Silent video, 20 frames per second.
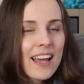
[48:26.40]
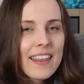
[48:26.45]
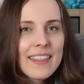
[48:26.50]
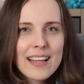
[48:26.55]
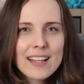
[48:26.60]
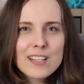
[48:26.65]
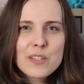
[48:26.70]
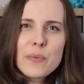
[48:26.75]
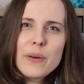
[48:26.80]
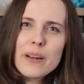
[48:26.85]
and
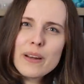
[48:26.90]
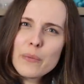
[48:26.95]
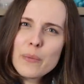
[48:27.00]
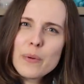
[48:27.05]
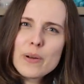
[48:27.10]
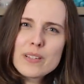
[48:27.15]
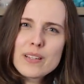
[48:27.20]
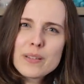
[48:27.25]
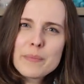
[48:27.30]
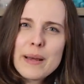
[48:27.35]
that's where I
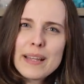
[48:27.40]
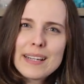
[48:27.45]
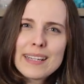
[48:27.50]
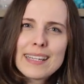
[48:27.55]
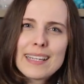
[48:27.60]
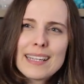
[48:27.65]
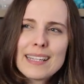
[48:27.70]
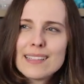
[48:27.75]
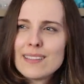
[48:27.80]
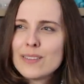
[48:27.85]
was on
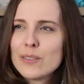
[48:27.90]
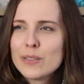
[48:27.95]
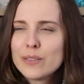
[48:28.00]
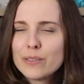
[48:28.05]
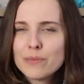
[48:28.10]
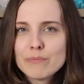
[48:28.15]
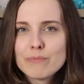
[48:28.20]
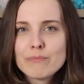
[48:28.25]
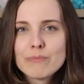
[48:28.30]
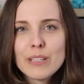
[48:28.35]
Mannequin
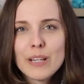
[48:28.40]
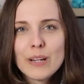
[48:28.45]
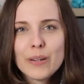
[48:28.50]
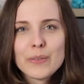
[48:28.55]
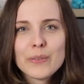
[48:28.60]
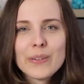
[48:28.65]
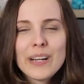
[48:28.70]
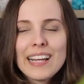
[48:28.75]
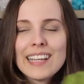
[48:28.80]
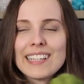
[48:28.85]
or, you
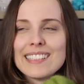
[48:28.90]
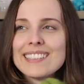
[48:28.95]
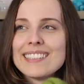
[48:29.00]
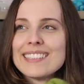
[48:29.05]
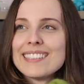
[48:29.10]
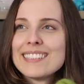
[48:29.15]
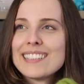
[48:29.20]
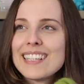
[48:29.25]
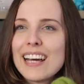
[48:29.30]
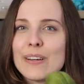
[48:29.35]
know,
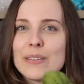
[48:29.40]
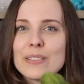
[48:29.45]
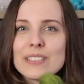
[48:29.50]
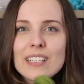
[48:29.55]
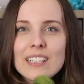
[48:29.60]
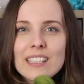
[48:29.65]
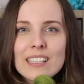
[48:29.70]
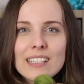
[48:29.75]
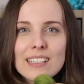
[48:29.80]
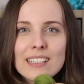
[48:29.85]
and I
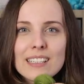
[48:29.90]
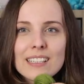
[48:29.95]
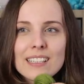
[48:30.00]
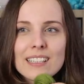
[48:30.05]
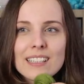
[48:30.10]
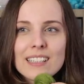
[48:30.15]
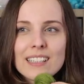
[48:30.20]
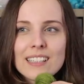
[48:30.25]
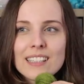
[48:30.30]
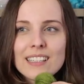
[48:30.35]
was like,
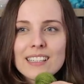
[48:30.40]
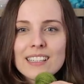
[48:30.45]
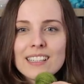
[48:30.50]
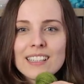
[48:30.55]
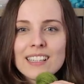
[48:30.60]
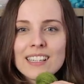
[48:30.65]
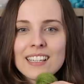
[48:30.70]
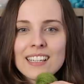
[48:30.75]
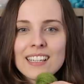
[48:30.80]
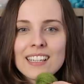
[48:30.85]

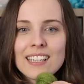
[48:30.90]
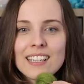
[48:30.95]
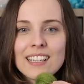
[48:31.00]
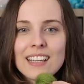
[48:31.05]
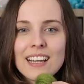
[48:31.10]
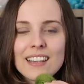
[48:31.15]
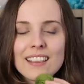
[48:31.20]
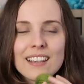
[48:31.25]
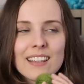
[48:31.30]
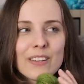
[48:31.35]

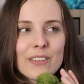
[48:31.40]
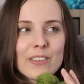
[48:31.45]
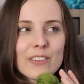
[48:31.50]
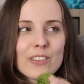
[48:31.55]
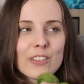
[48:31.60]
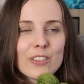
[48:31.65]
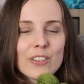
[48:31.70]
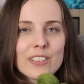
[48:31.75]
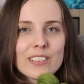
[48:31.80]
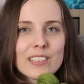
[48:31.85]
I think
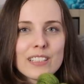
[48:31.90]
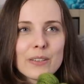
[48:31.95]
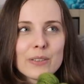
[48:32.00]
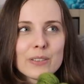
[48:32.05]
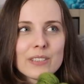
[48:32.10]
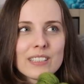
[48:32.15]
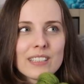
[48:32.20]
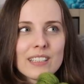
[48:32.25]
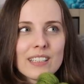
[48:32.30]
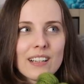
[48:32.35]
on Thursday I
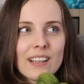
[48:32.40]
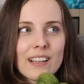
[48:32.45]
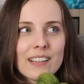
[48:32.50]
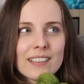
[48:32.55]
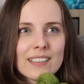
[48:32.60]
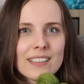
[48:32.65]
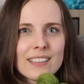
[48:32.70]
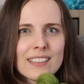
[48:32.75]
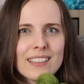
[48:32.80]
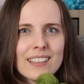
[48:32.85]
was thinking
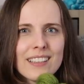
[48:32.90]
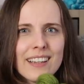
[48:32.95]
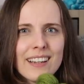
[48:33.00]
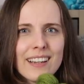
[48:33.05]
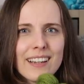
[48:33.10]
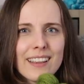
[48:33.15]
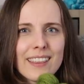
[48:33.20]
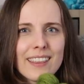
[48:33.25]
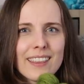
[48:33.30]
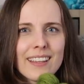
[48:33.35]
like,
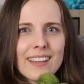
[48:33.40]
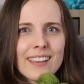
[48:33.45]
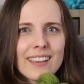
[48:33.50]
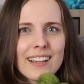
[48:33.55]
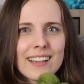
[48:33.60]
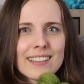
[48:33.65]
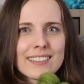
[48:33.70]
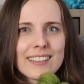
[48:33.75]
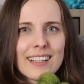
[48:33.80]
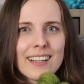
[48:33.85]
yeah, I think
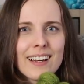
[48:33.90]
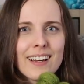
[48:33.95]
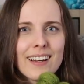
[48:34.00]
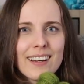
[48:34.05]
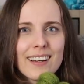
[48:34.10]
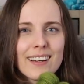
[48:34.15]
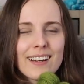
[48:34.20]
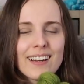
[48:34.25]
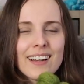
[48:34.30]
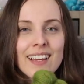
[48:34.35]
that's
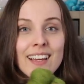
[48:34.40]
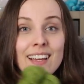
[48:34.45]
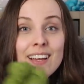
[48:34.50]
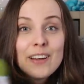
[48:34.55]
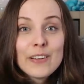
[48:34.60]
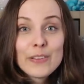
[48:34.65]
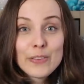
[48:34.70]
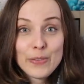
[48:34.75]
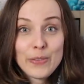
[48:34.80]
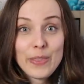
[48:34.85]
her.
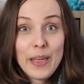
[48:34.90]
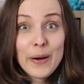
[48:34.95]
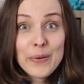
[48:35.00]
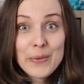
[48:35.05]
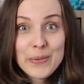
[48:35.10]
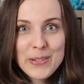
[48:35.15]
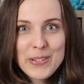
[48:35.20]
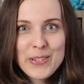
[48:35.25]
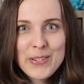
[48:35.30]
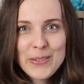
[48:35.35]

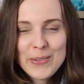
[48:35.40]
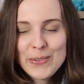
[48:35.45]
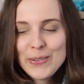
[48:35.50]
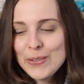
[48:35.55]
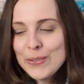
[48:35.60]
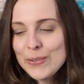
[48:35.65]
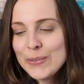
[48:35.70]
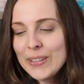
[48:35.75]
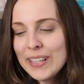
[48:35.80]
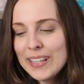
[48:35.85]
That was so
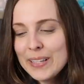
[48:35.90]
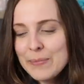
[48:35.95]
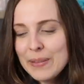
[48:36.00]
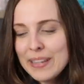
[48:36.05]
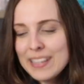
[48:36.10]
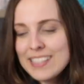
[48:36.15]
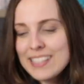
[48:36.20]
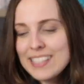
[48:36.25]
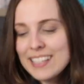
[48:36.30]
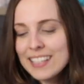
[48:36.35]
cool and
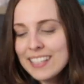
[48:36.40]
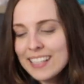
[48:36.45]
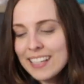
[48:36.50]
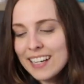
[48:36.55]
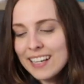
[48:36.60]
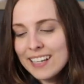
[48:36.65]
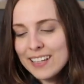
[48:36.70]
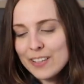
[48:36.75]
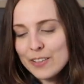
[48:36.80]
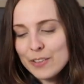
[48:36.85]
amazing.
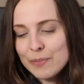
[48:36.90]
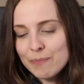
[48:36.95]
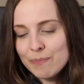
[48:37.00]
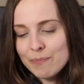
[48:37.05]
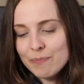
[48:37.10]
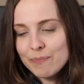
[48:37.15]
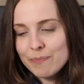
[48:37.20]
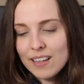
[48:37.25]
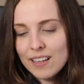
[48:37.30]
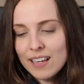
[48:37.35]

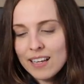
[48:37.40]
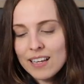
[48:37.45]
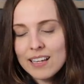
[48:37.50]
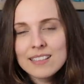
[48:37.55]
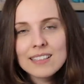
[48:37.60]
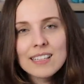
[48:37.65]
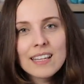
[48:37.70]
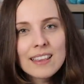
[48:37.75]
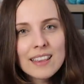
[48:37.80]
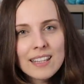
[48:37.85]
Um,
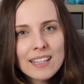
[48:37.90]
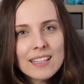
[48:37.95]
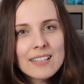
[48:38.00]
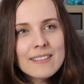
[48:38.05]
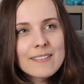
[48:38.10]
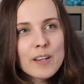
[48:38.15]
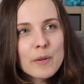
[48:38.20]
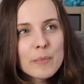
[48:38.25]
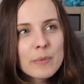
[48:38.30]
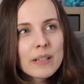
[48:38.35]
and I think
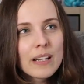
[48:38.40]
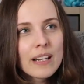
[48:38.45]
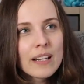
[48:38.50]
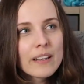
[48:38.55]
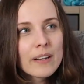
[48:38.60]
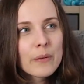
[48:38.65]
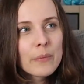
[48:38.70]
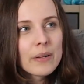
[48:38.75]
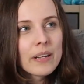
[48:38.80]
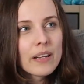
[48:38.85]
it double
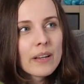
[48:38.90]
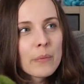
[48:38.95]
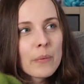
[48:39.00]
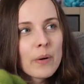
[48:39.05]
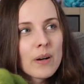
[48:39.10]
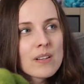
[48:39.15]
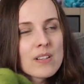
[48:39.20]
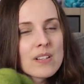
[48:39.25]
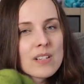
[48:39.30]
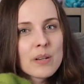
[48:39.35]
clicked when I
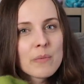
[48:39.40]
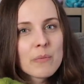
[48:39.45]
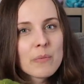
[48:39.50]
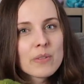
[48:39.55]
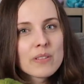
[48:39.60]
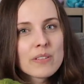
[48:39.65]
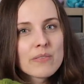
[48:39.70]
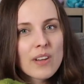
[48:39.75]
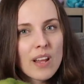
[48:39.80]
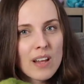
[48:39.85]
watched
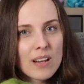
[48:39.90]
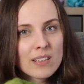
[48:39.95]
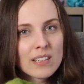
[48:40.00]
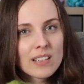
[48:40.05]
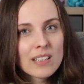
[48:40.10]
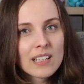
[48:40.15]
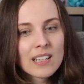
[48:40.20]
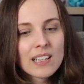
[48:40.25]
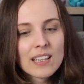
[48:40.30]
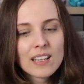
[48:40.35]
someone's
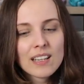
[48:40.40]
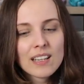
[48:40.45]
vlog